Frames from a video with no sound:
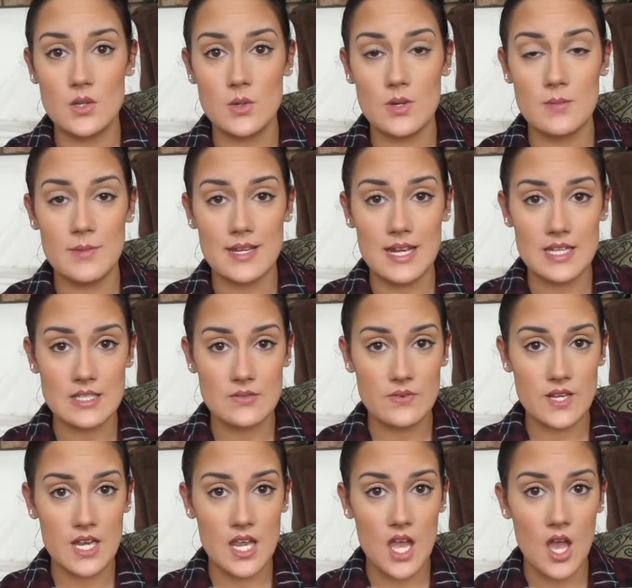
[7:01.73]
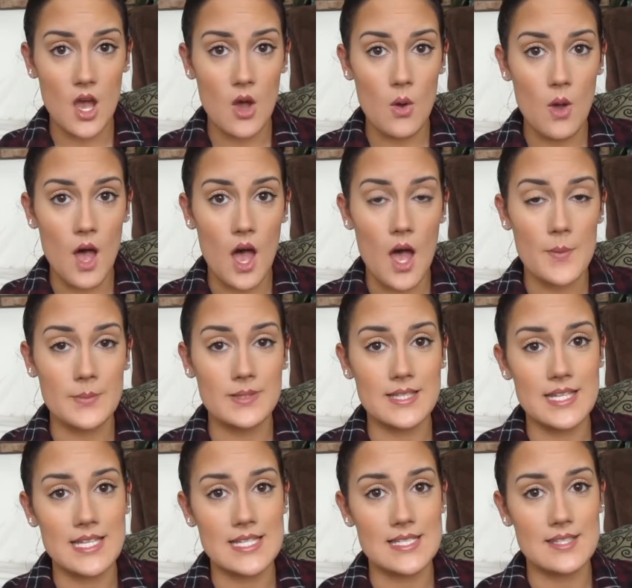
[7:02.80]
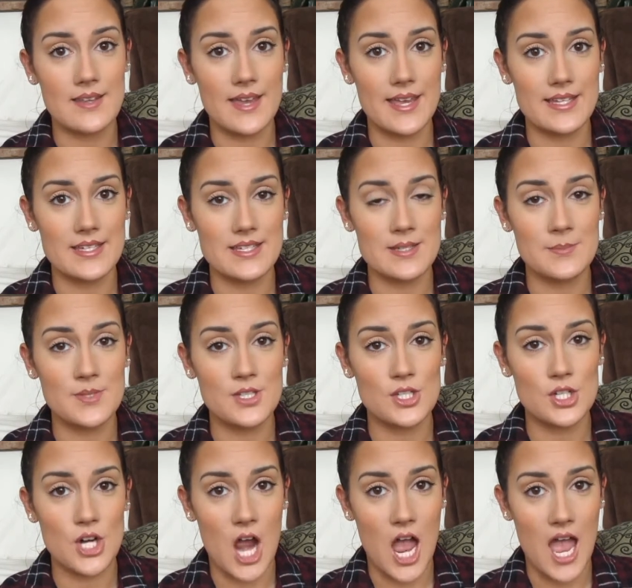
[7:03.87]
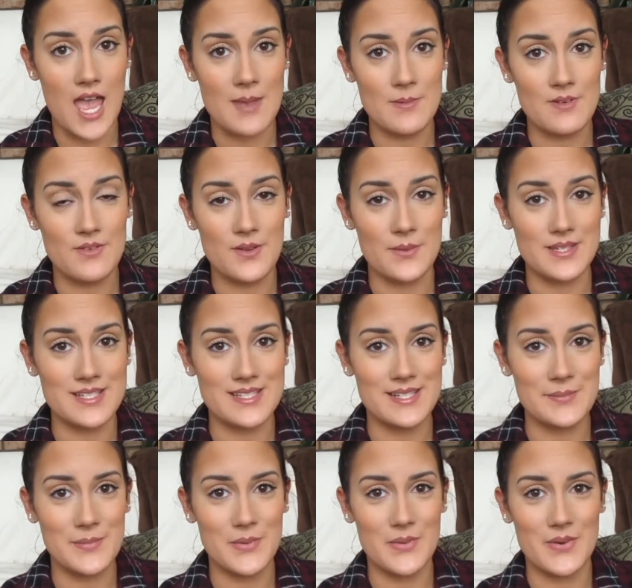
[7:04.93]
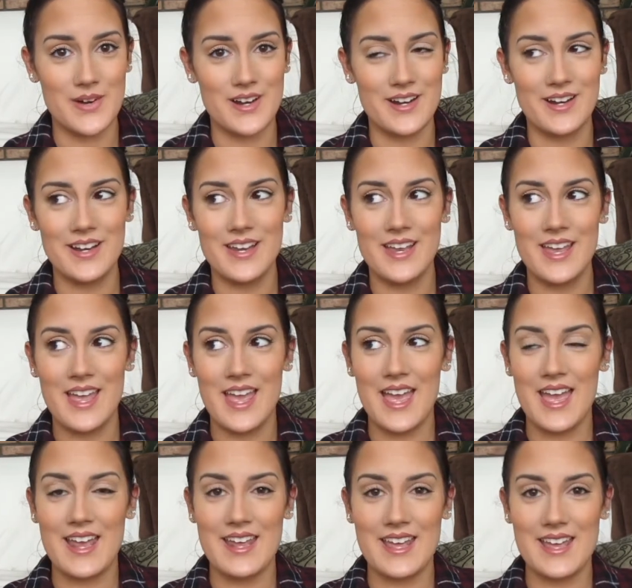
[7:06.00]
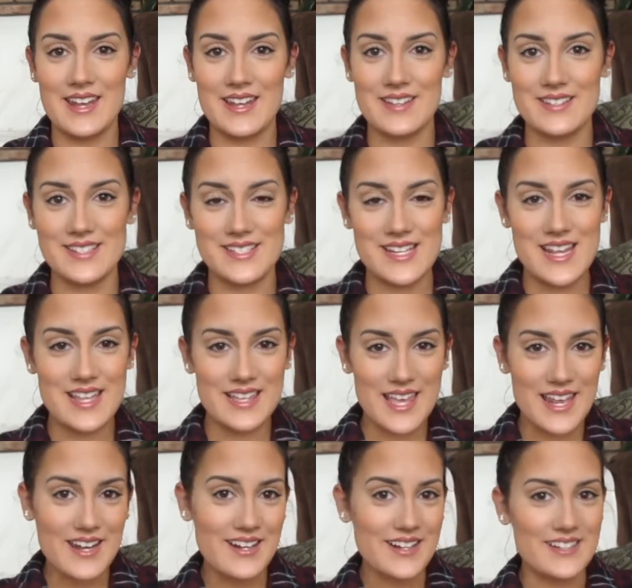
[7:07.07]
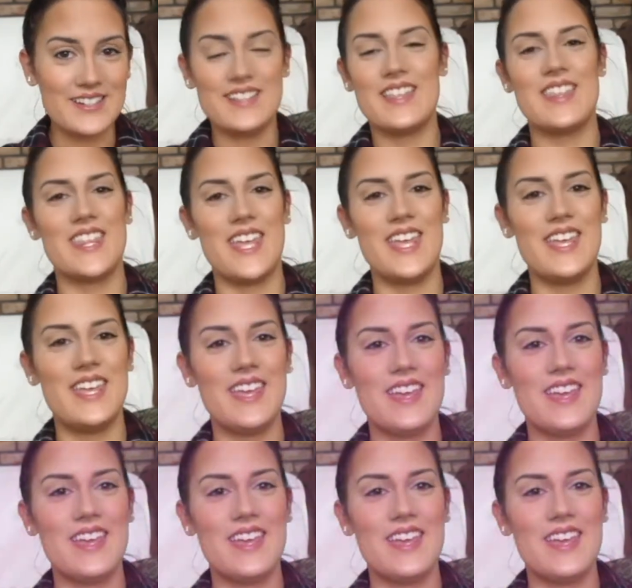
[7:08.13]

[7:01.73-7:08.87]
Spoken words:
you in my next video. Please like and subscribe if you want to see more. And I'll see you later. Thank